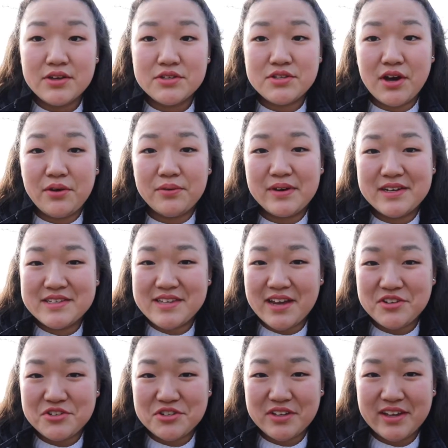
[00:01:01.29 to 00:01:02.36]
So
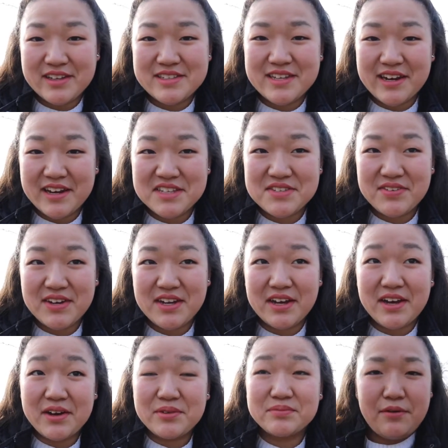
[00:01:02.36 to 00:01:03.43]
essentially, today's
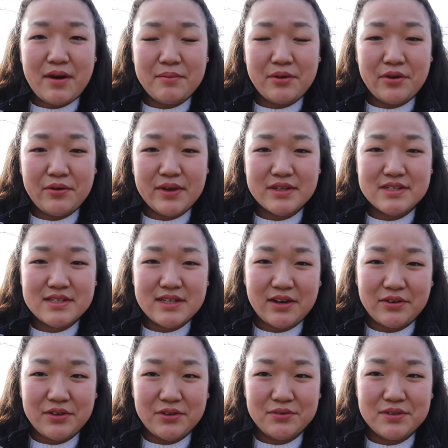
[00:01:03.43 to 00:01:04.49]
video, I'm going to tell
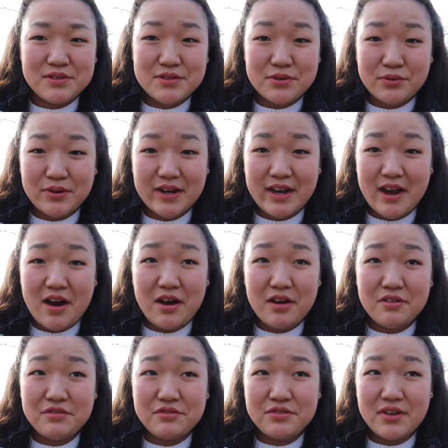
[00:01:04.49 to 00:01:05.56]
you the story
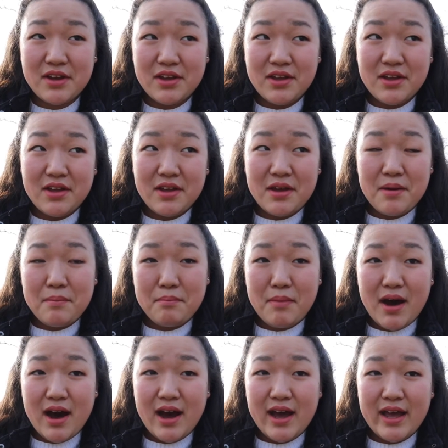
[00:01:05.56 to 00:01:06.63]
of
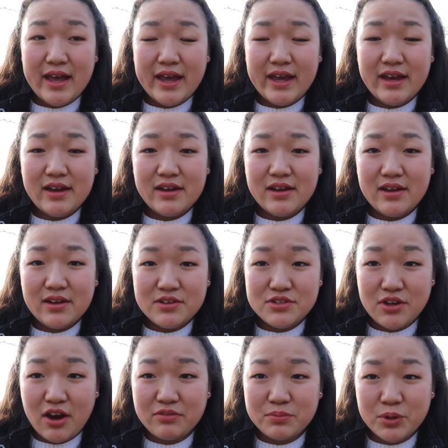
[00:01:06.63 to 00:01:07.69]
my
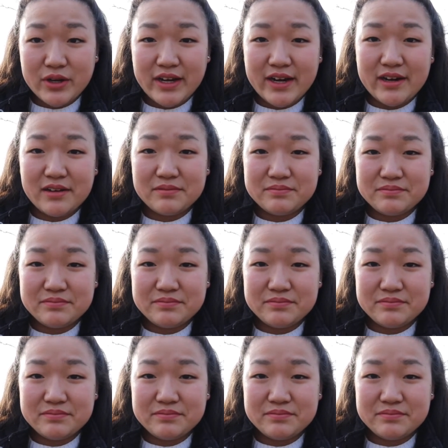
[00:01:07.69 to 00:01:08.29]
sophomore year